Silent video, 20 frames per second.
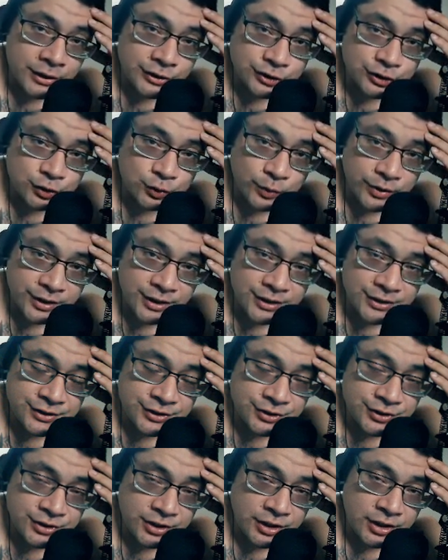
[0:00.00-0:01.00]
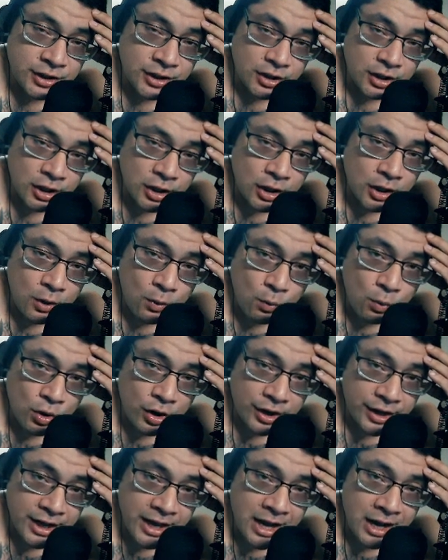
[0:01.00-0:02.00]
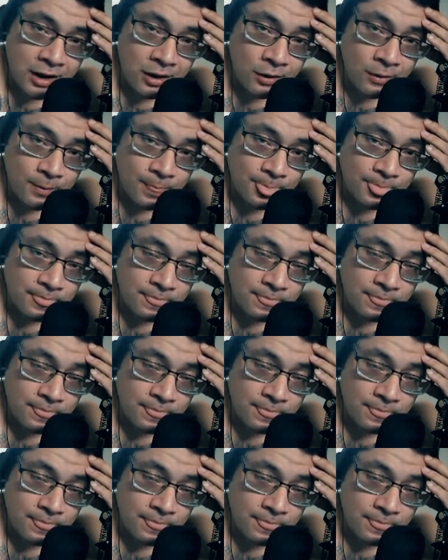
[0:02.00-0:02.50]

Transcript: Swedish uh, workout